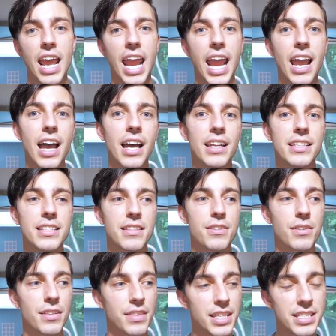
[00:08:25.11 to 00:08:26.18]
And
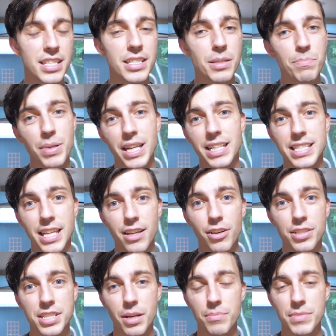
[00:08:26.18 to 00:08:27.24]
this is a big
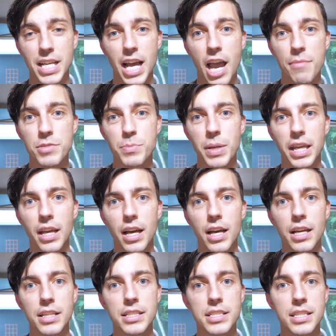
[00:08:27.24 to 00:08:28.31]
deal sometimes
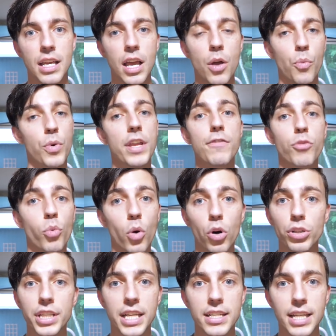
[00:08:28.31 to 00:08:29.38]
because we've
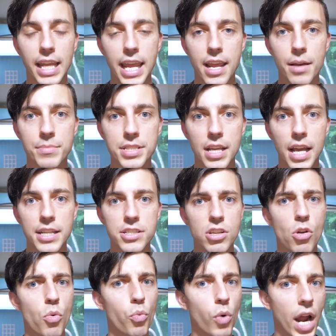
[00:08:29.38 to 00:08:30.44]
rolled into campsites
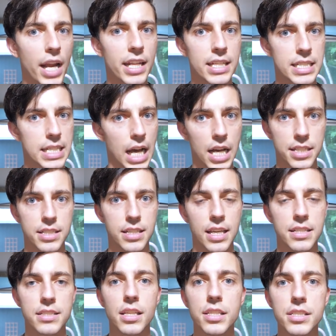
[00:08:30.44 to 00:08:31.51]
right at dusk
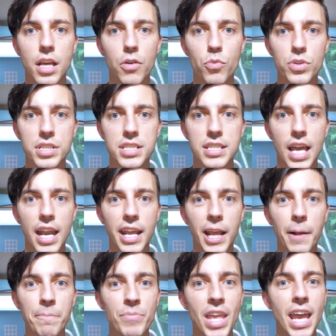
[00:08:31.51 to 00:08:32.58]
as the sun was
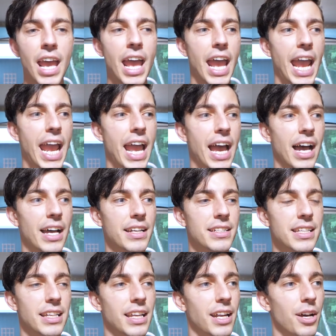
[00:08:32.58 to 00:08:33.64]
setting,
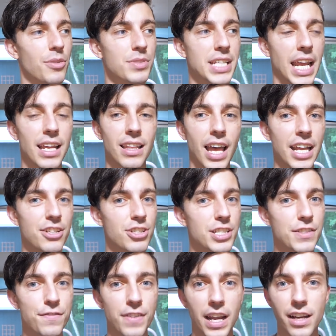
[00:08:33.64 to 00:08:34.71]
and you know, daylight
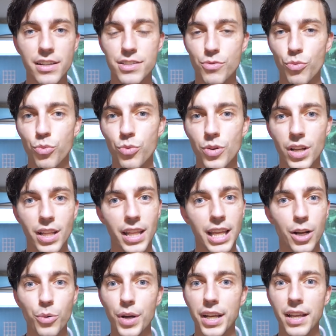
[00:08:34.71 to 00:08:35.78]
just fades
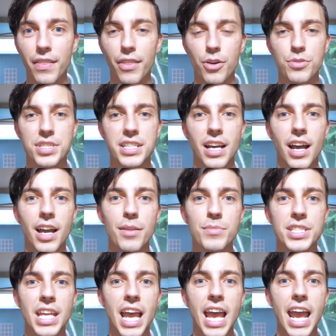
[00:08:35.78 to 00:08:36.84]
really quick at those
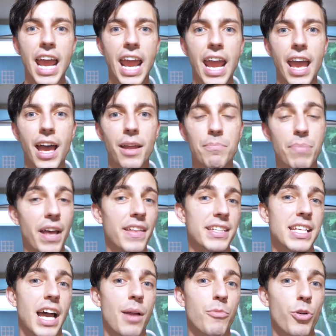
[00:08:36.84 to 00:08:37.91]
times, and by the
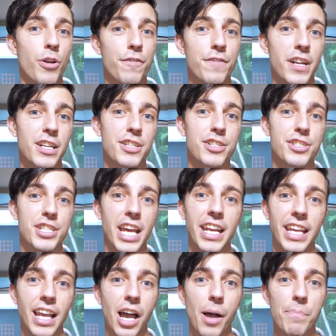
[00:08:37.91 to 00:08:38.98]
time we were finished
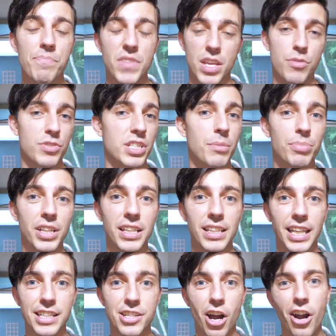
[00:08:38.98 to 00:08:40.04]
setting up, it was
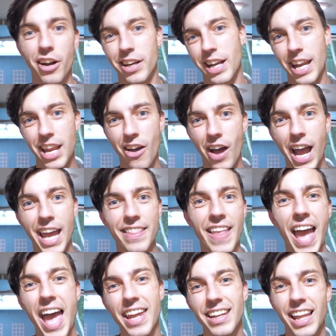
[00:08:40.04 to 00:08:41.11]
completely dark, and you know, I had
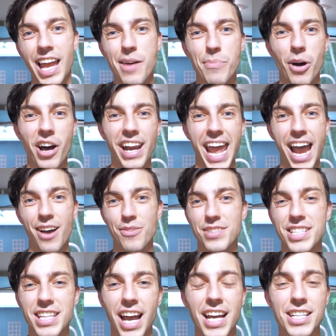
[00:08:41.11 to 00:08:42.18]
the headlamp on
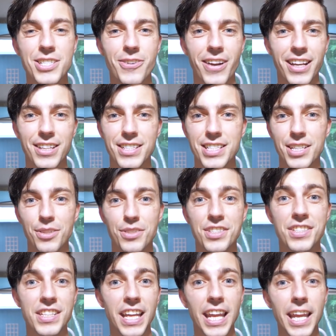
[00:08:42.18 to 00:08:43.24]
outside so I could still
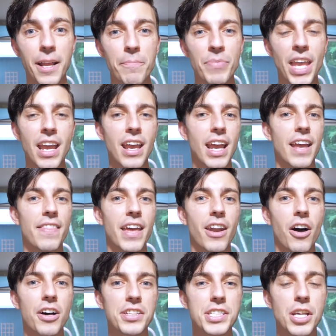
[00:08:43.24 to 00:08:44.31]
see. And then
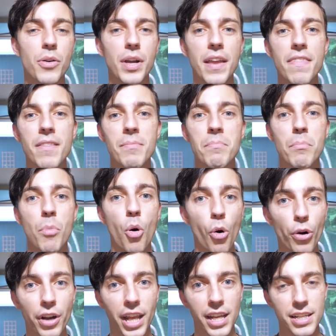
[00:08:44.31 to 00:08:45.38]
also in the
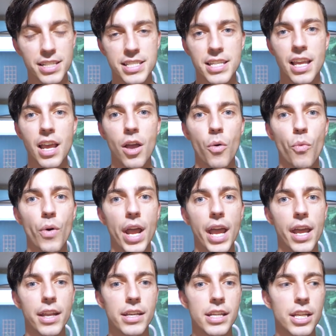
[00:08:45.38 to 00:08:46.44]
mornings
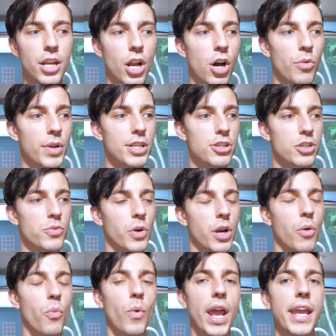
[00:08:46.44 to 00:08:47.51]
when, you know, we just
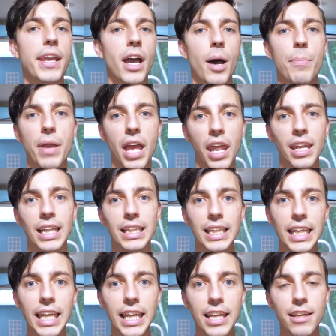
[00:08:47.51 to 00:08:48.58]
want to wake up and
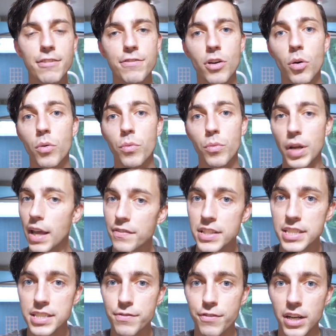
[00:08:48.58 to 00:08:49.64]
leave, we have
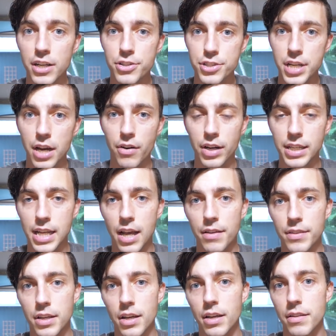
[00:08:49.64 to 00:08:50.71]
to finish tearing
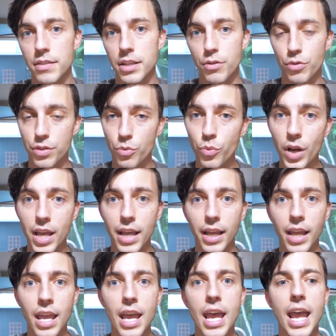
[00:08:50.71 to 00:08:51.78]
down the
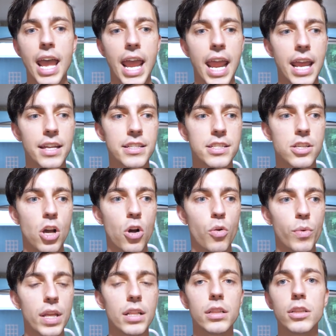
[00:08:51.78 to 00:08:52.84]
rig. And so
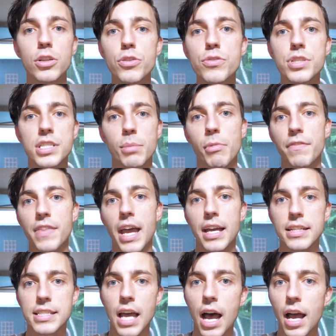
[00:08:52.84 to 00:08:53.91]
we lose some of
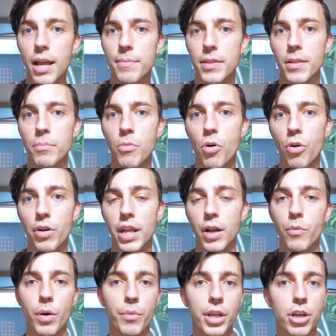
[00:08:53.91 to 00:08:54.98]
that time in the
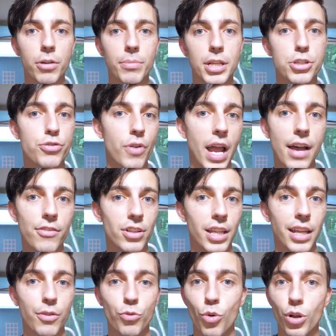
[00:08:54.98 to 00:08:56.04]
morning when we could be
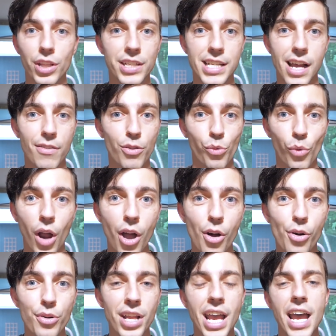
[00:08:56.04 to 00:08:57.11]
traveling, rolling down the
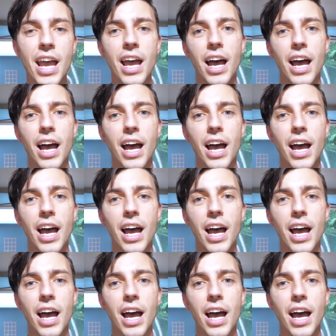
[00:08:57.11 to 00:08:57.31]
road.